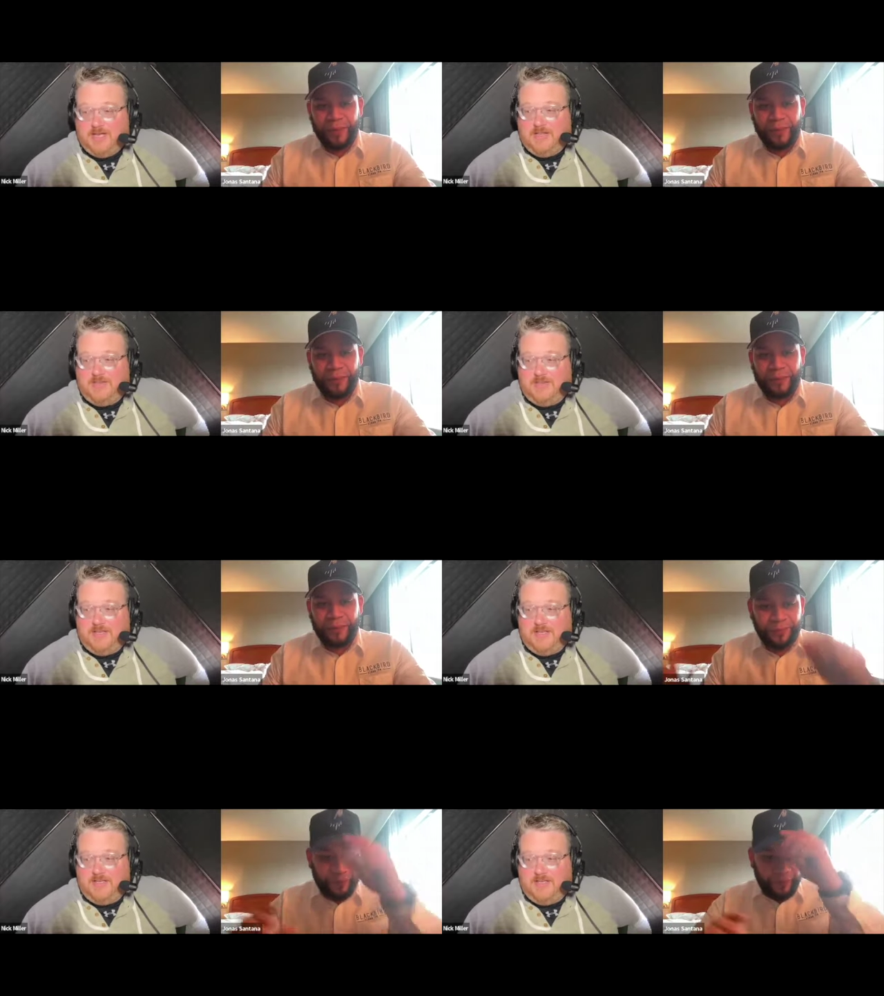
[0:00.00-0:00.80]

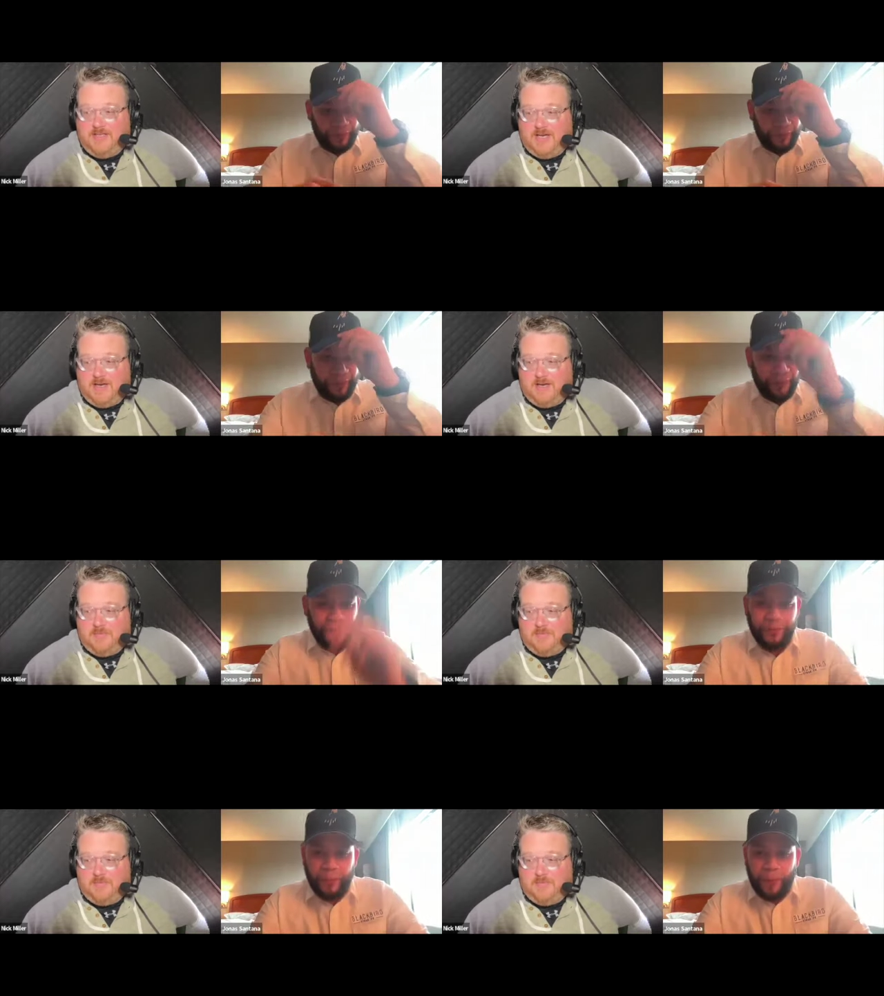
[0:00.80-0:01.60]
Speaker 1: the
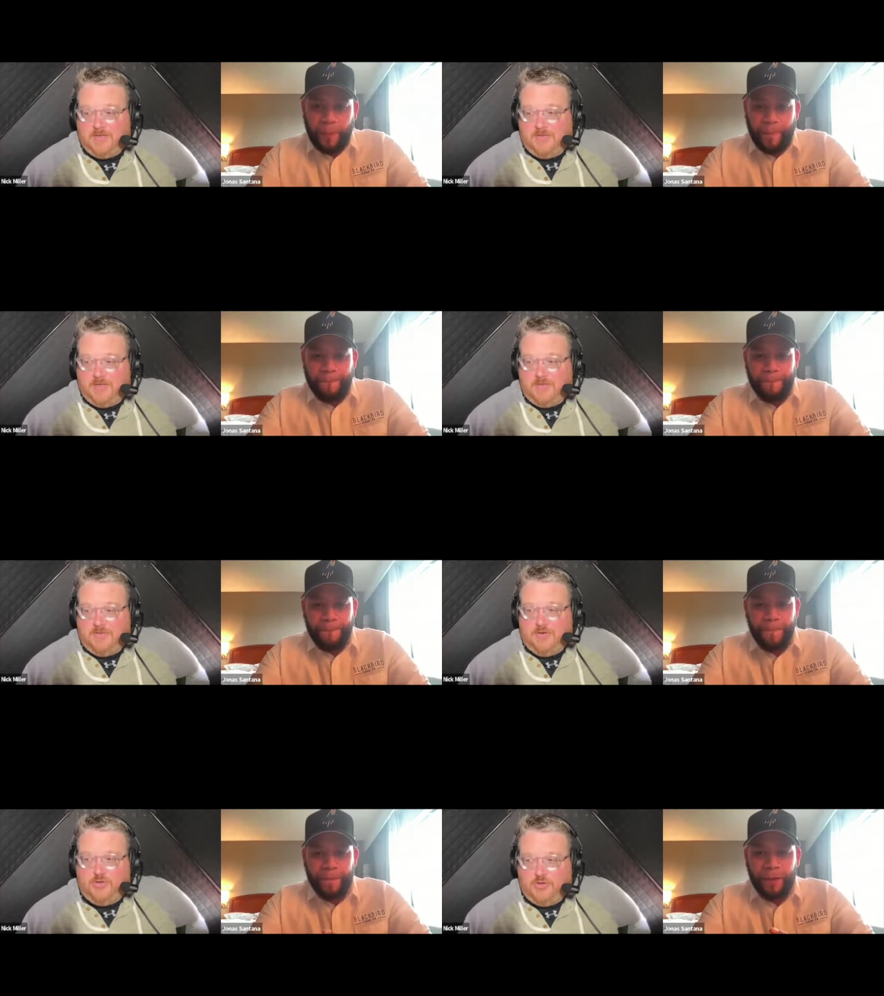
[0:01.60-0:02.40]

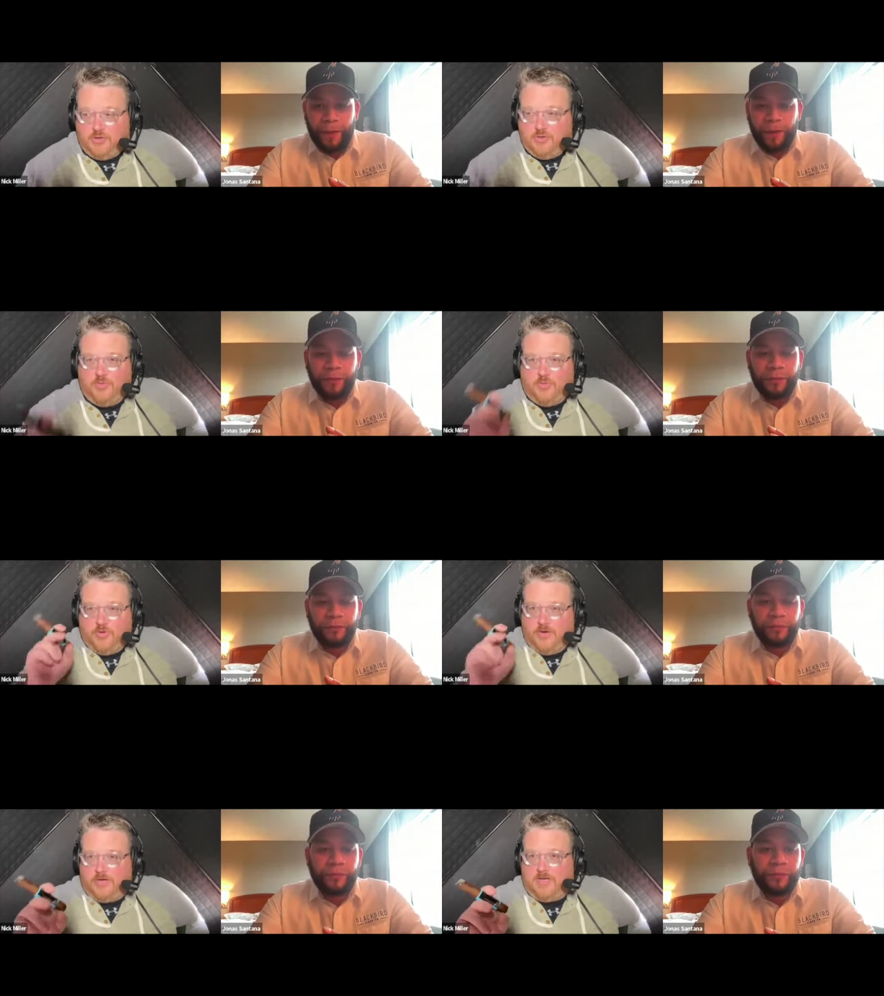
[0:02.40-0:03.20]
new
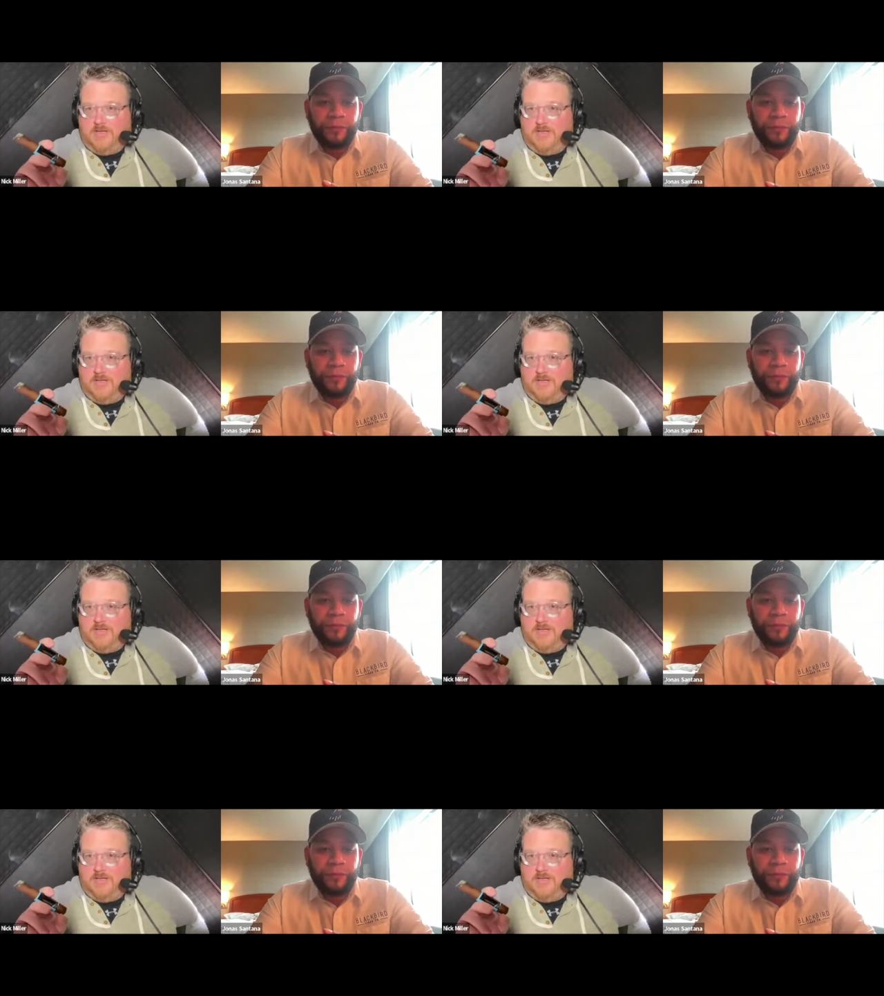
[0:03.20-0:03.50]
Rook.